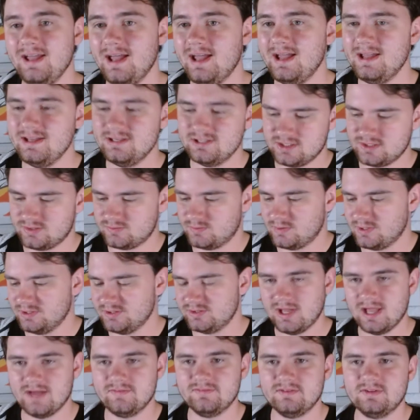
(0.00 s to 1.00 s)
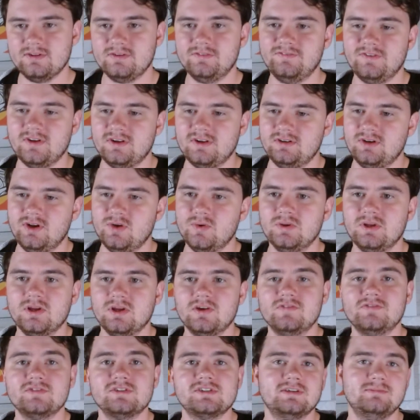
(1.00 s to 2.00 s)
I just want to have a little fun going
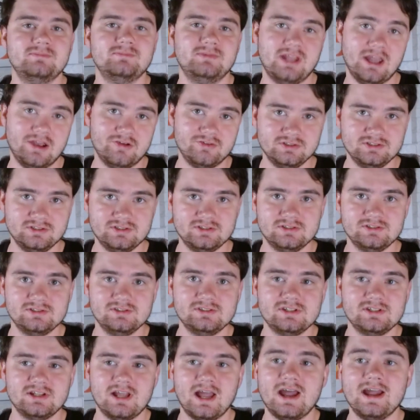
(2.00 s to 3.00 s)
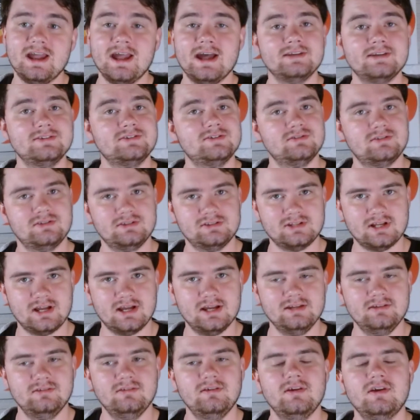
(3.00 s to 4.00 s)
over some characters I had to
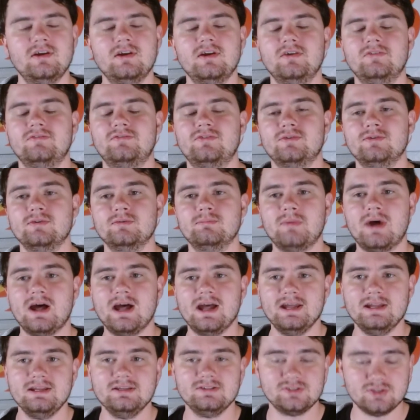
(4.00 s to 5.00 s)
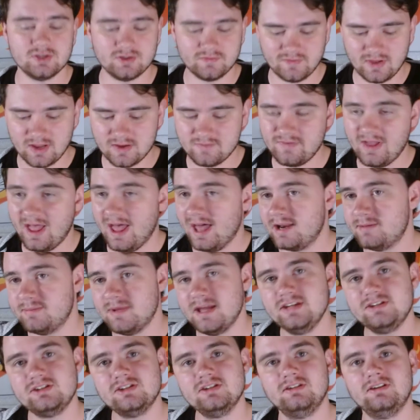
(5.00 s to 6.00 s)
design for my Survey of
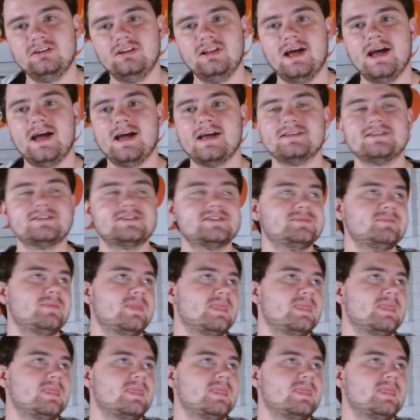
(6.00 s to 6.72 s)
Animation class.